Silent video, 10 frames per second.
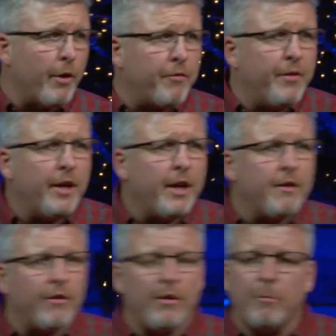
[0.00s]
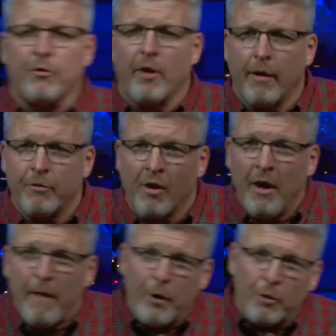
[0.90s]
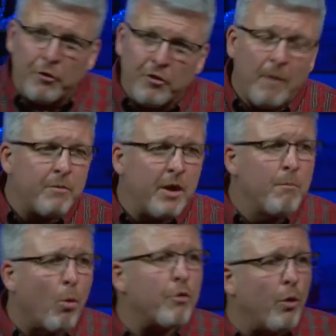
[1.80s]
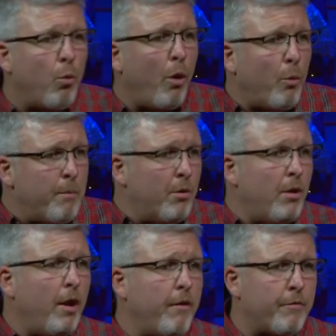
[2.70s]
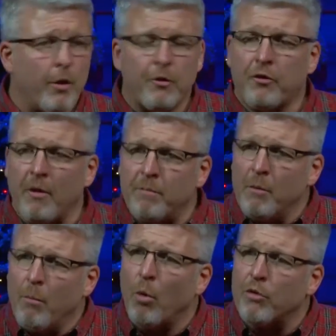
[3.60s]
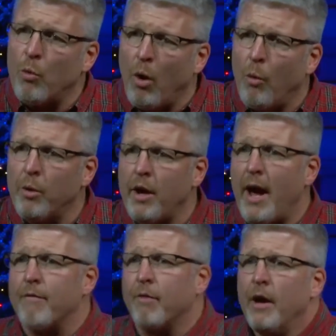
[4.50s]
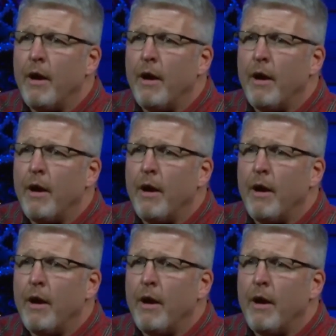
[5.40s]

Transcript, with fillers: they're thinking to themselves, there's something more than what we believe, there's something more than what we have.